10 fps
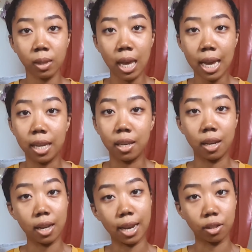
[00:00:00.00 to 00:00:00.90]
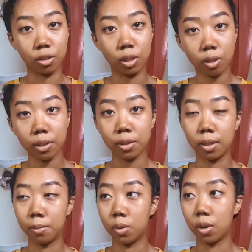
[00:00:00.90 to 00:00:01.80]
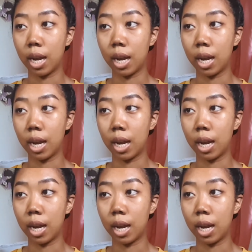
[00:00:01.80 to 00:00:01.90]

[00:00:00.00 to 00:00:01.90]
hey, can I actually trust them? Or